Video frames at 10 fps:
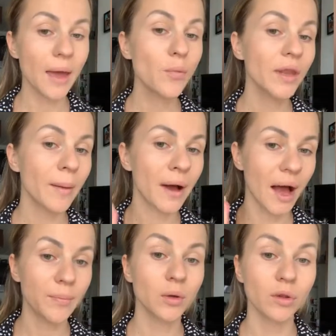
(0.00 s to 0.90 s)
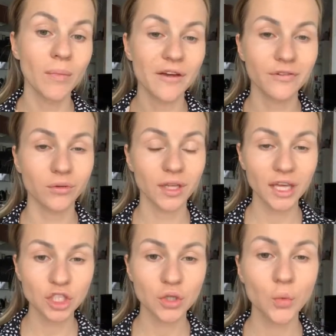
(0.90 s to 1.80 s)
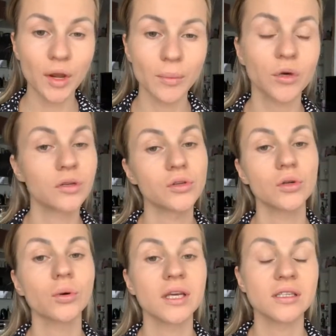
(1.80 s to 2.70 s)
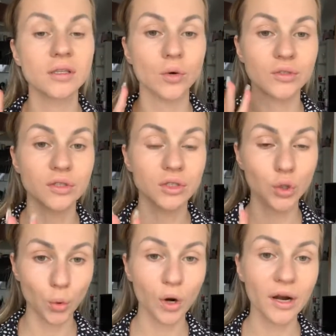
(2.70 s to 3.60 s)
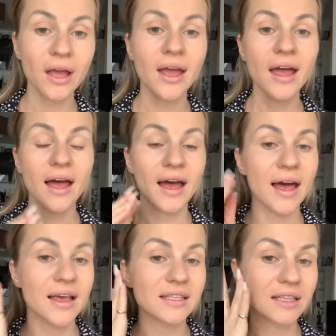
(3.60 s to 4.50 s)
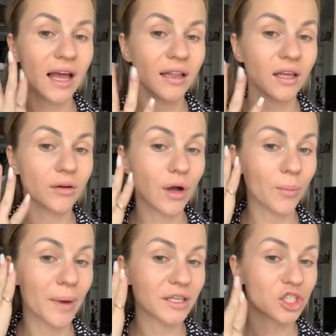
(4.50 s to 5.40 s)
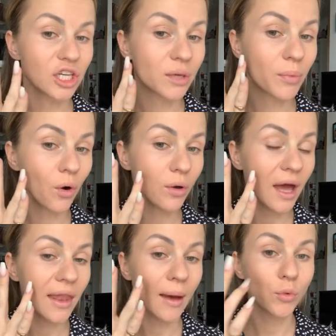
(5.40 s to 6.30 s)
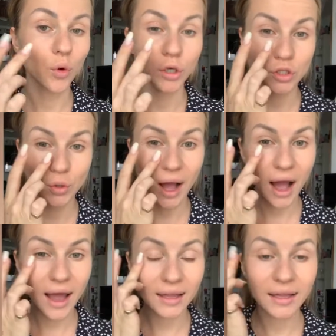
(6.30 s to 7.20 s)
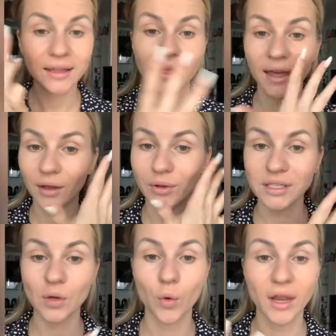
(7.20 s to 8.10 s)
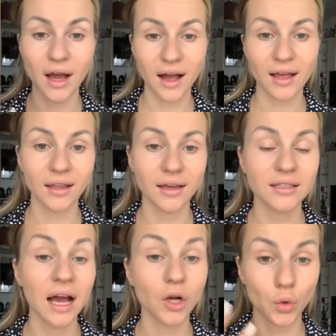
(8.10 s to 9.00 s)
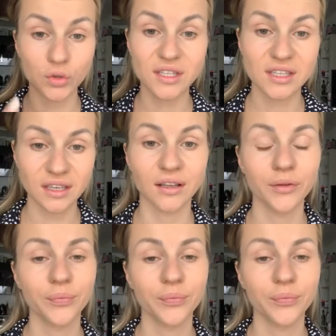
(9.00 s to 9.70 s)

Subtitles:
when I'm happy with my foundation, what I'm gonna do is contour slightly around my cheekbone, and I'm going to highlight the areas I wanna highlight and conceal.